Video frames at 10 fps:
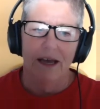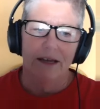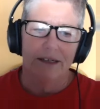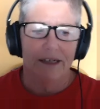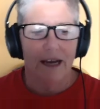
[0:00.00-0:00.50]

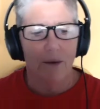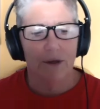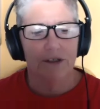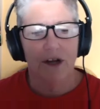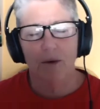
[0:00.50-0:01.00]
Today I want
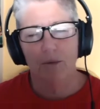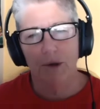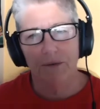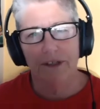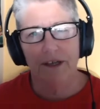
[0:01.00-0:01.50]
to talk
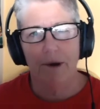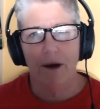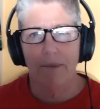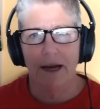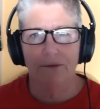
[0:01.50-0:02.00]
briefly
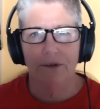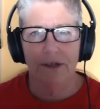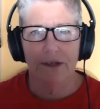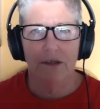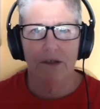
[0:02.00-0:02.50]
about
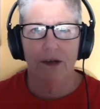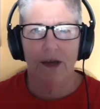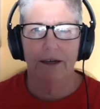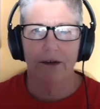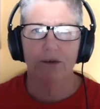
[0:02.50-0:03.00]
mindfulness
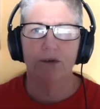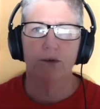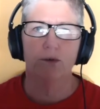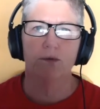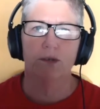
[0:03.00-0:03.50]
and
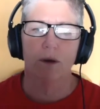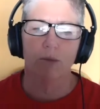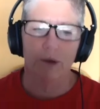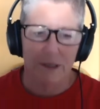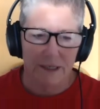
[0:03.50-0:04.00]
introduce a
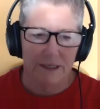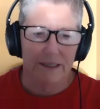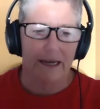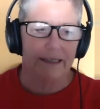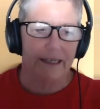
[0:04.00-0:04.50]
breathing
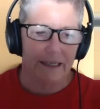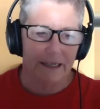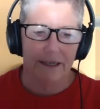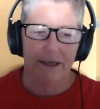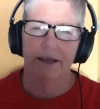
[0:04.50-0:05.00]

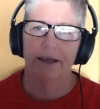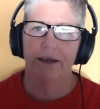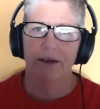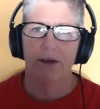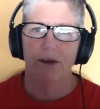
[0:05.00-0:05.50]
technique.
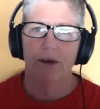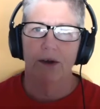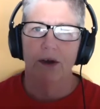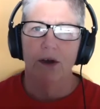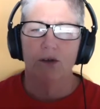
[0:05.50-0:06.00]

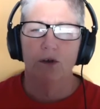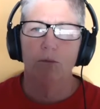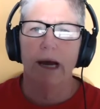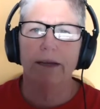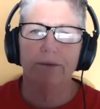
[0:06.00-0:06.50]
So
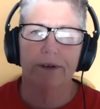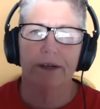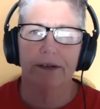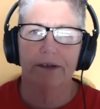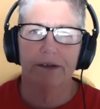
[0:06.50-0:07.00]

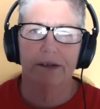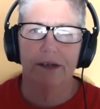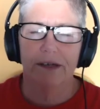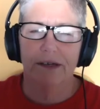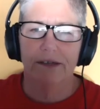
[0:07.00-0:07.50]
mindfulness
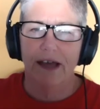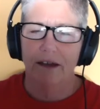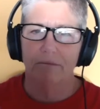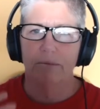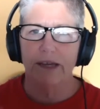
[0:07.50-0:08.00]
is
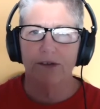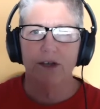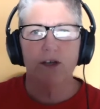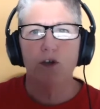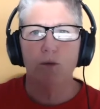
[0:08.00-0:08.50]
that
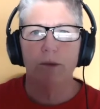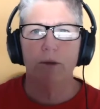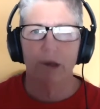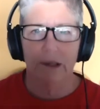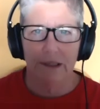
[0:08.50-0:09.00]
basic human
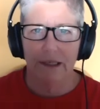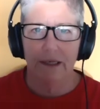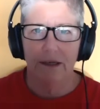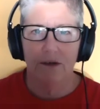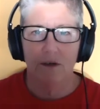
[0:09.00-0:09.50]

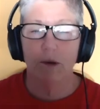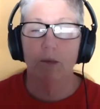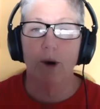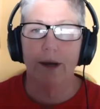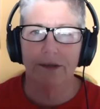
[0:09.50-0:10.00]
ability to be
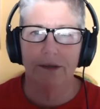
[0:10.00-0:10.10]
present,